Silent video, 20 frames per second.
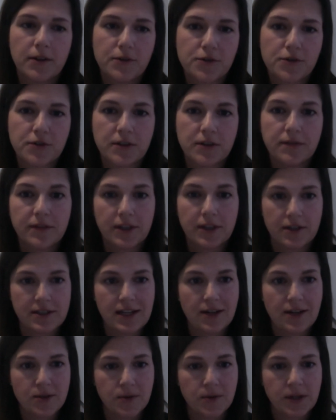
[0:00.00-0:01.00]
usually figures
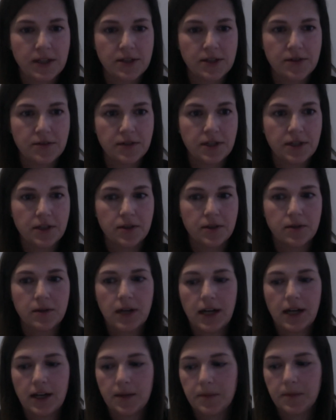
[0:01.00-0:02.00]
out 22Q
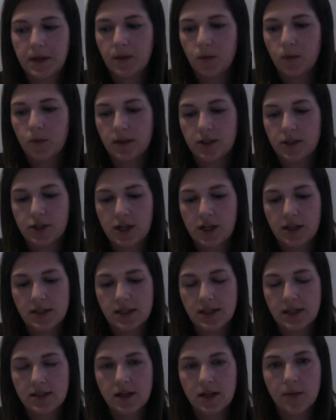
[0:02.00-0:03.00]
and what the child's
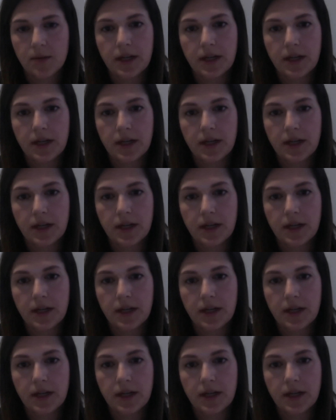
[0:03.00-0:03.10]
needs are.